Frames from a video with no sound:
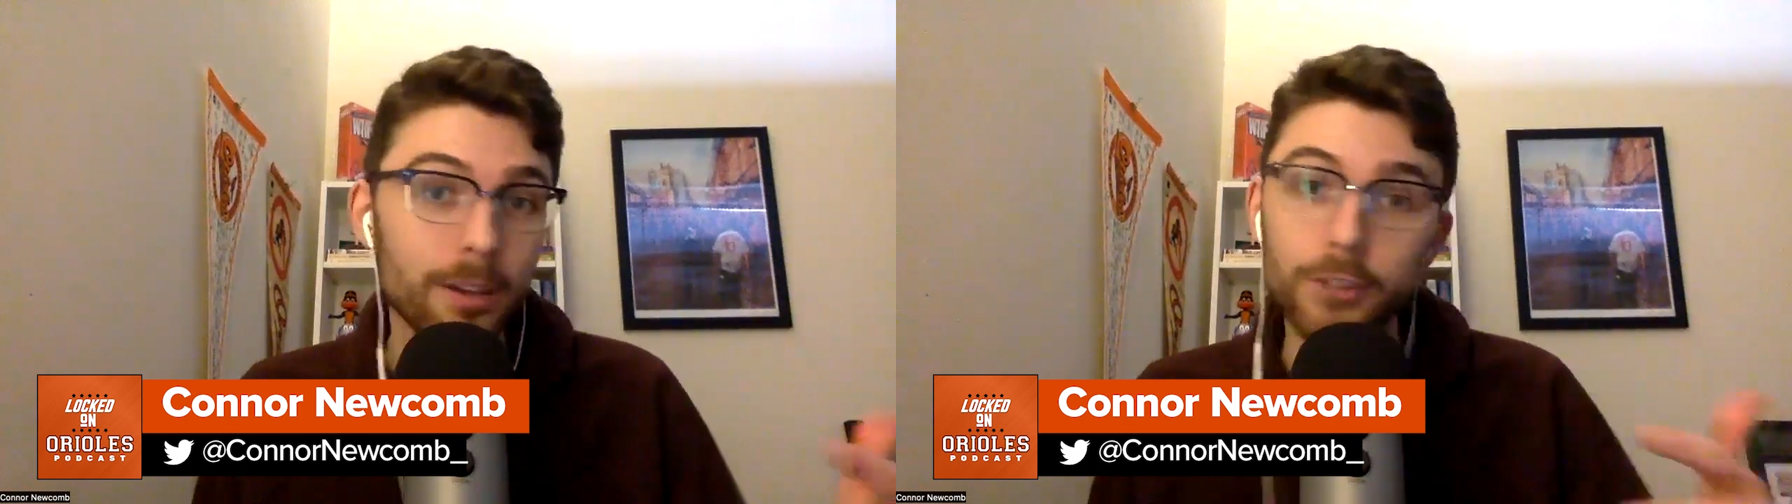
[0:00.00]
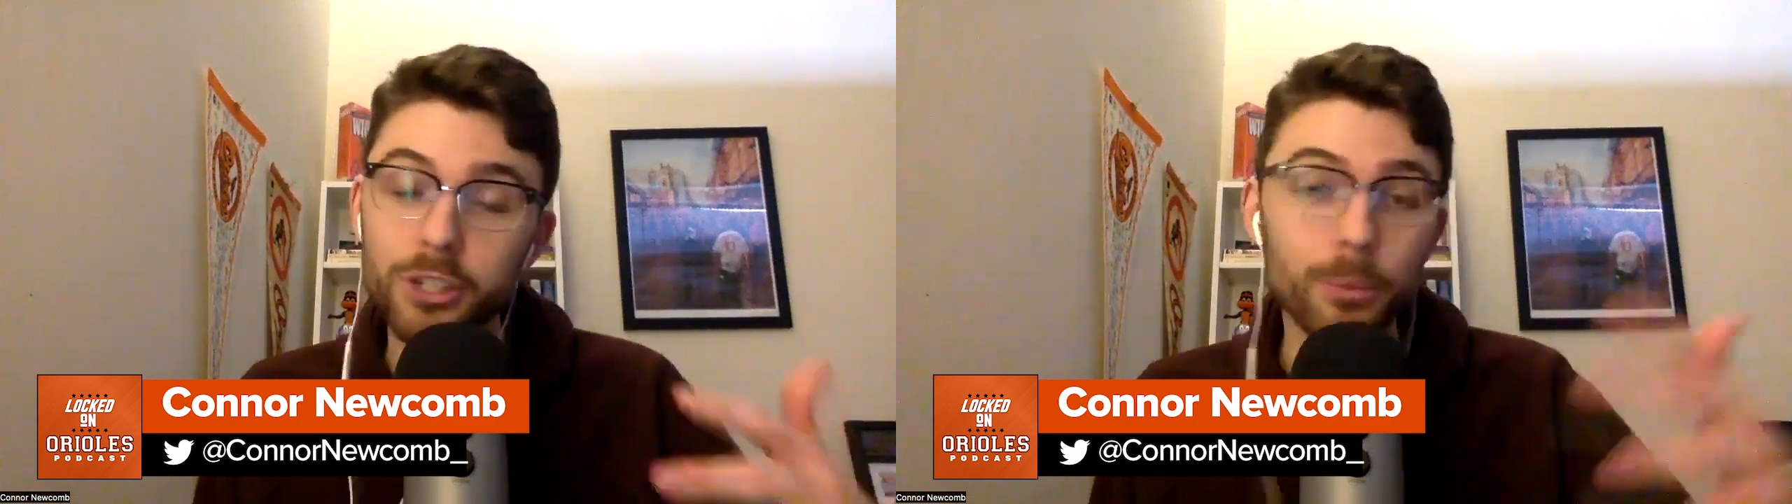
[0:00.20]

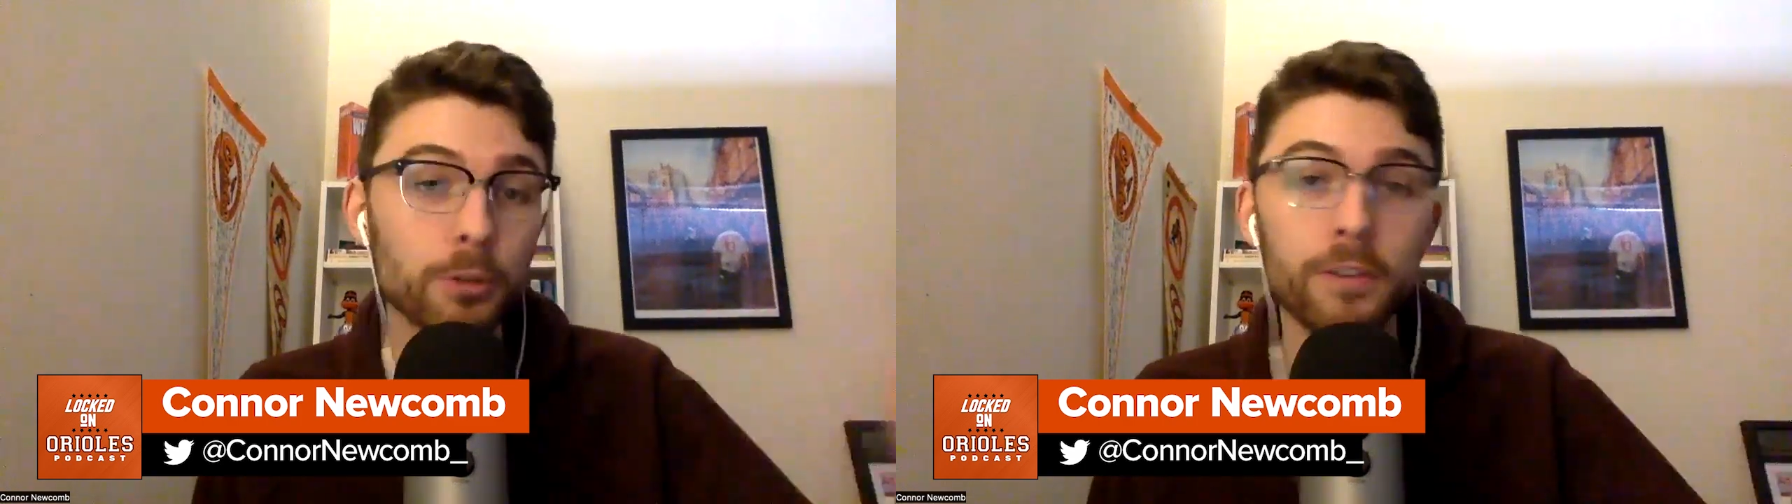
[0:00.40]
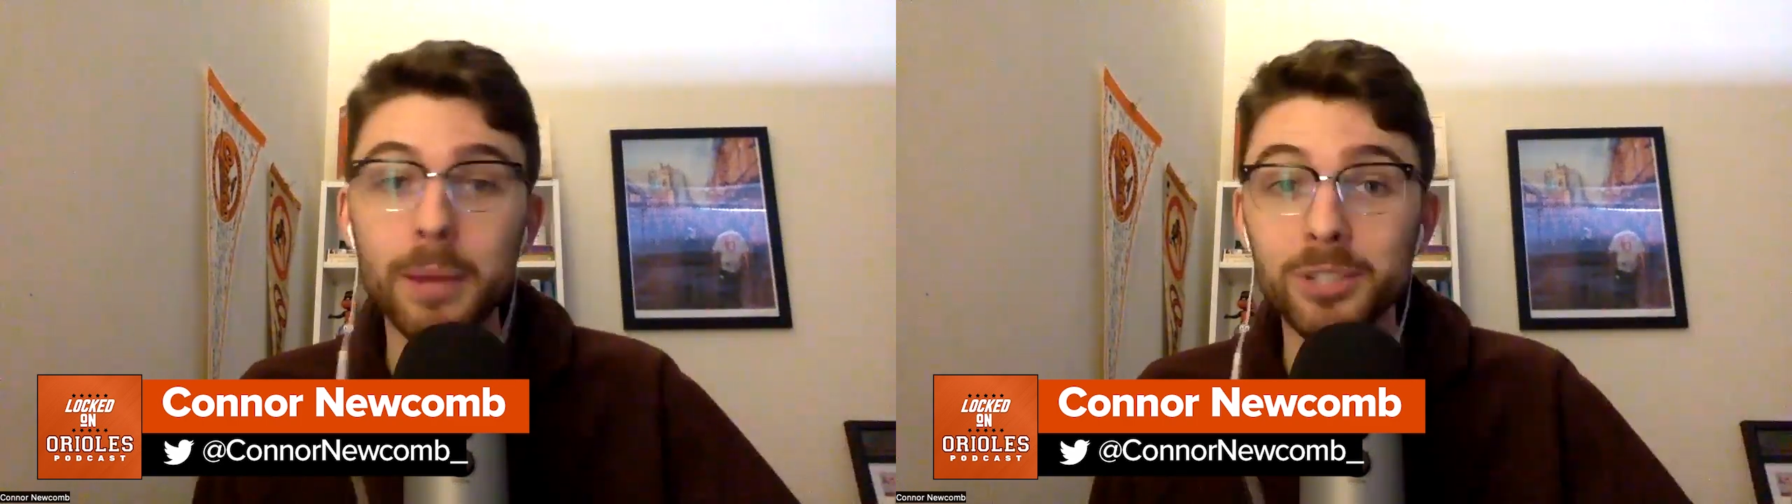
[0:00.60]
obviously
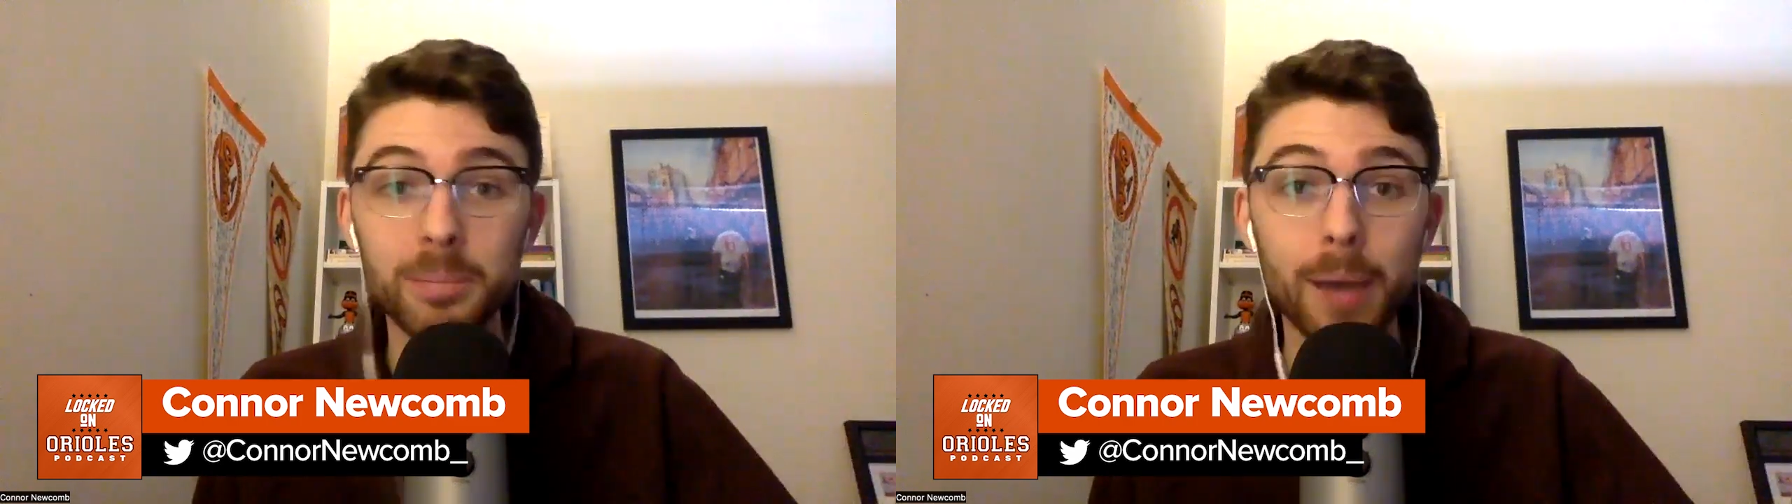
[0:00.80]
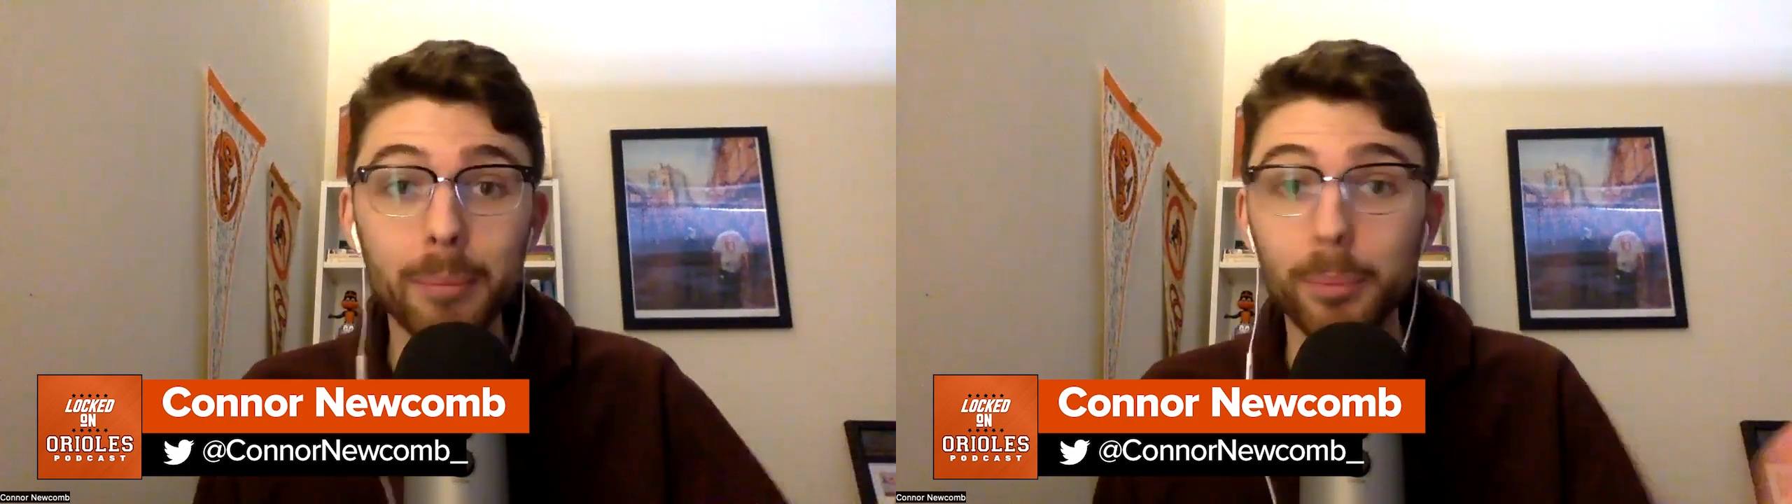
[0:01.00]
most famously
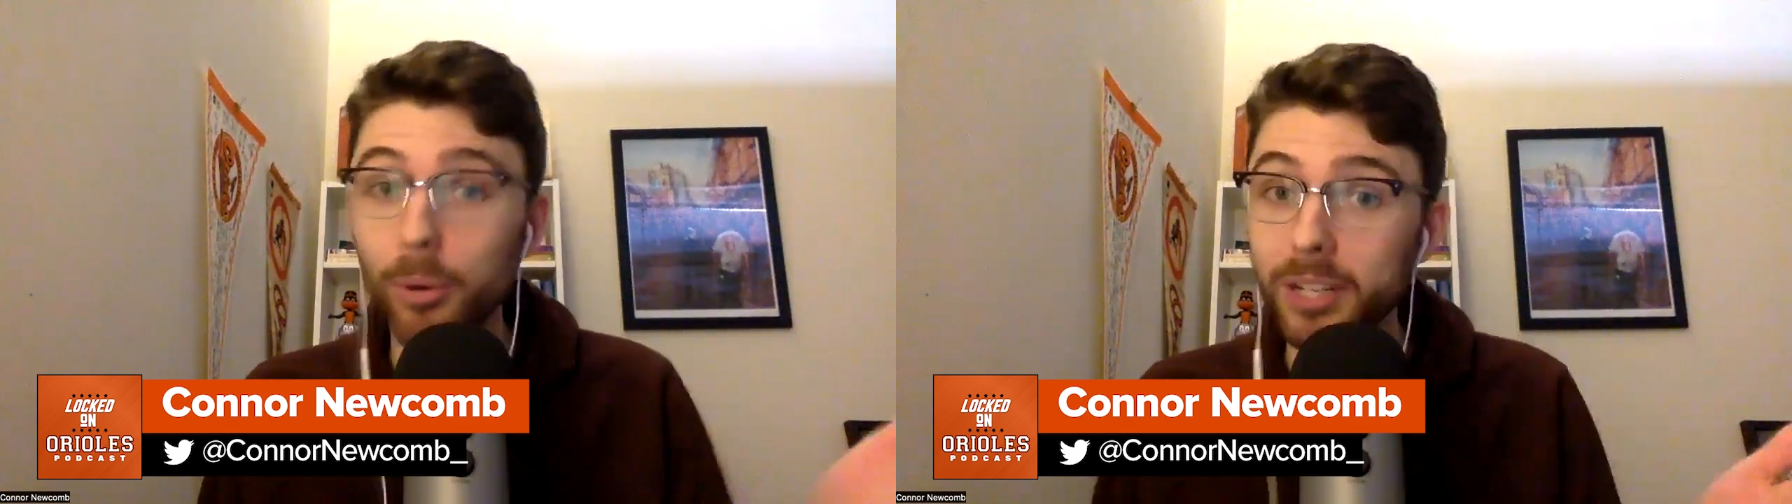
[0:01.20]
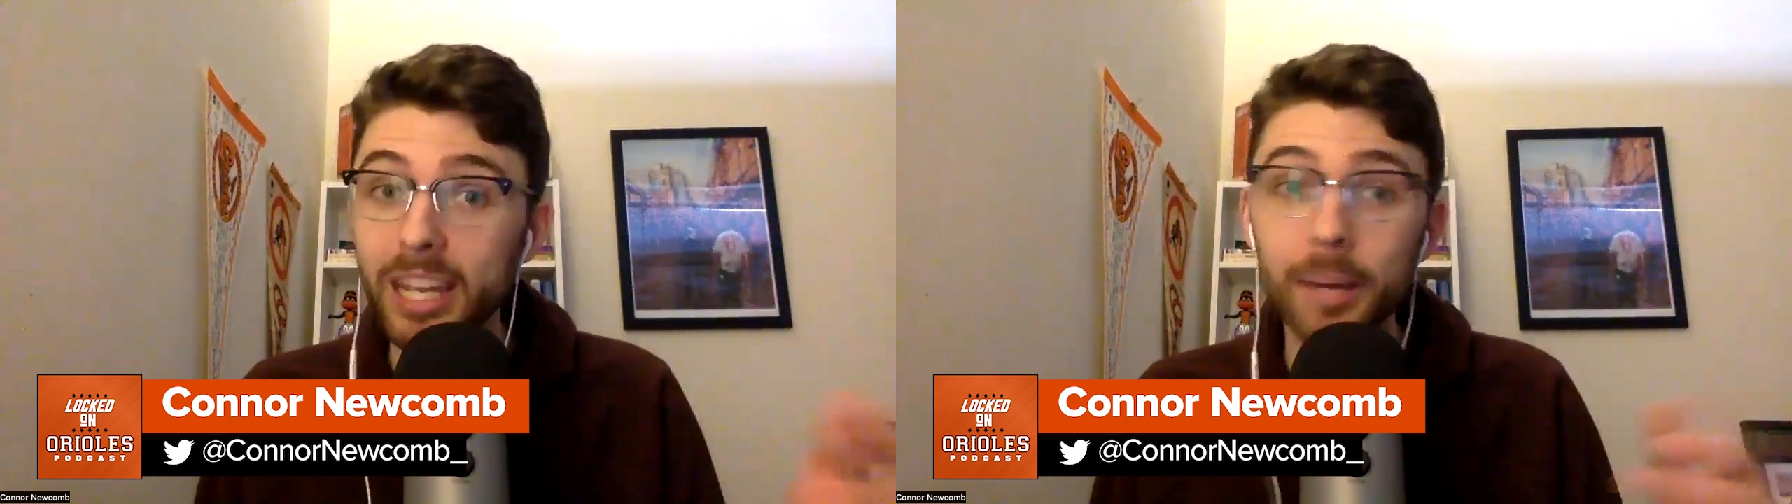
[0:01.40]
Bobby
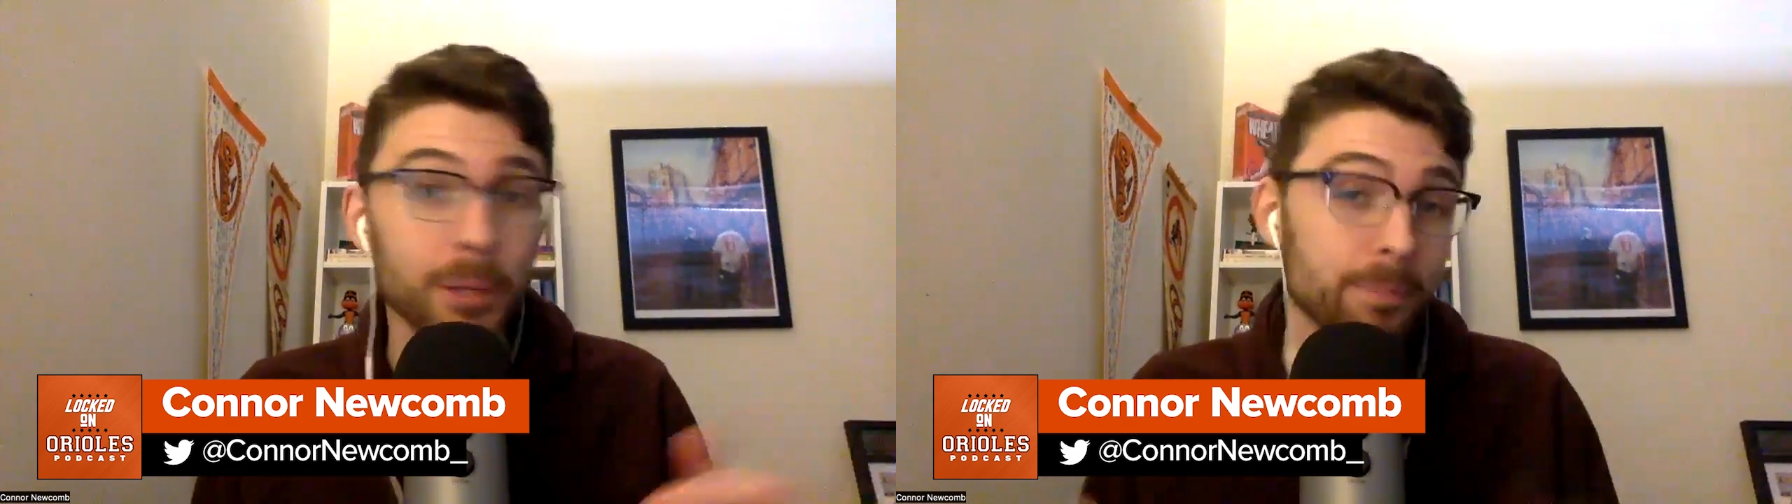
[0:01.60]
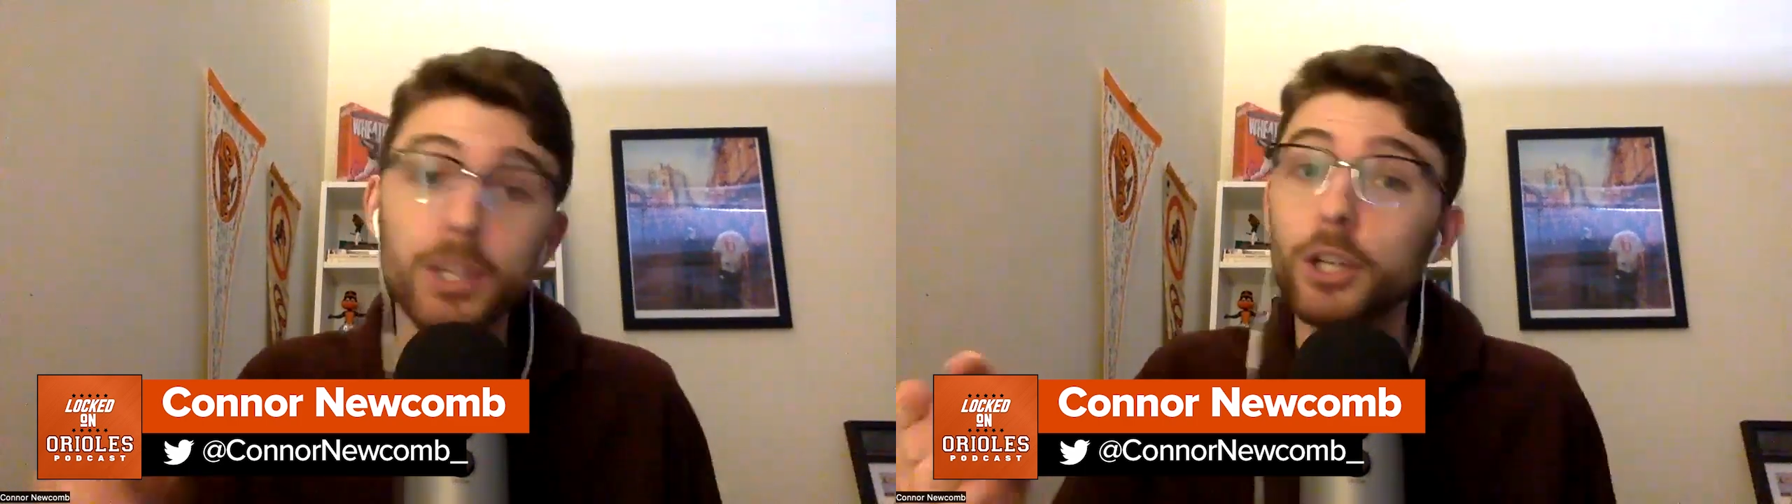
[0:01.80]
Bonilla, but